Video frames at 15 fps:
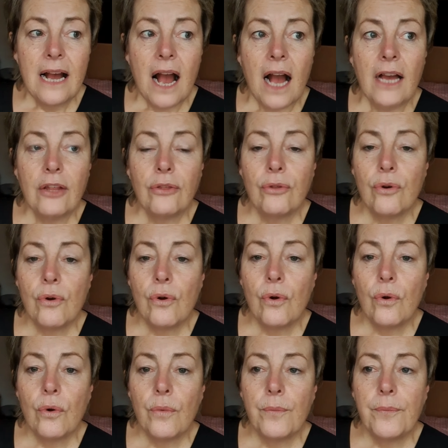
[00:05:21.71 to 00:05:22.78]
I
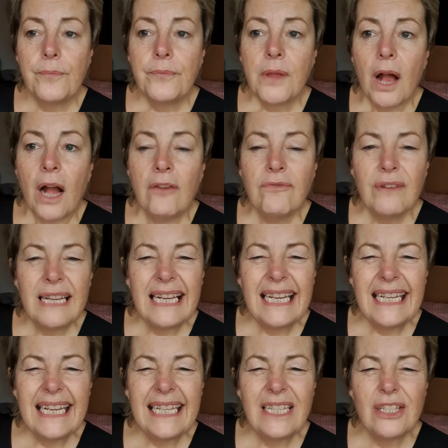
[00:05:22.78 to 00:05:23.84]
thought I really
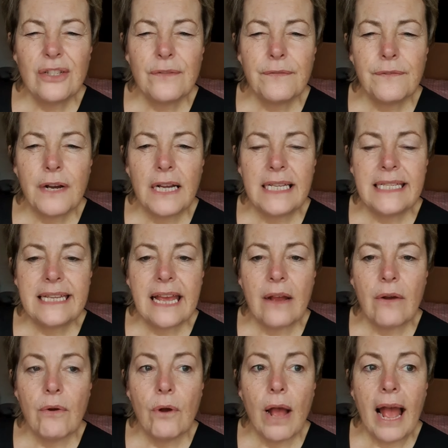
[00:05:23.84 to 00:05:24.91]
needed to find
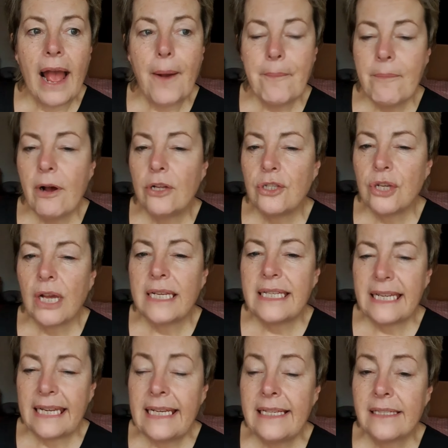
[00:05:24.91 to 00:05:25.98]
out how much I'd
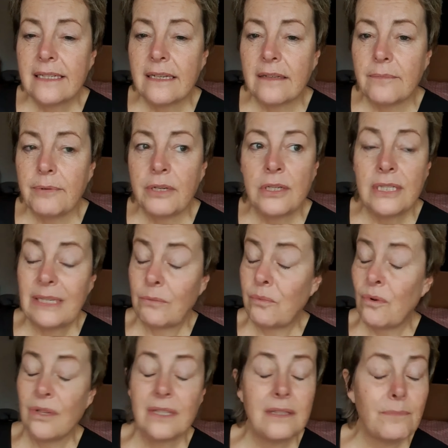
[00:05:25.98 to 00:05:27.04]
eaten because it
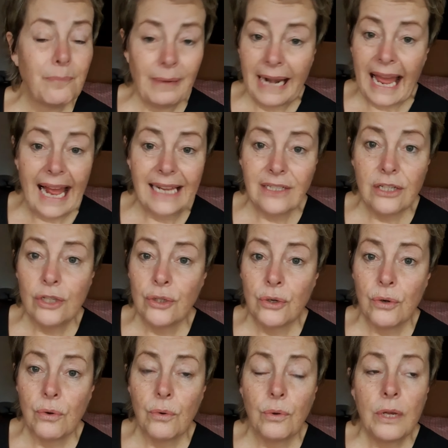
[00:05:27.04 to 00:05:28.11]
wasn't planned at
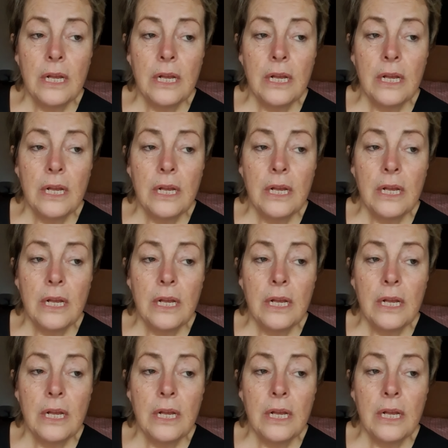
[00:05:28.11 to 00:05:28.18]
all.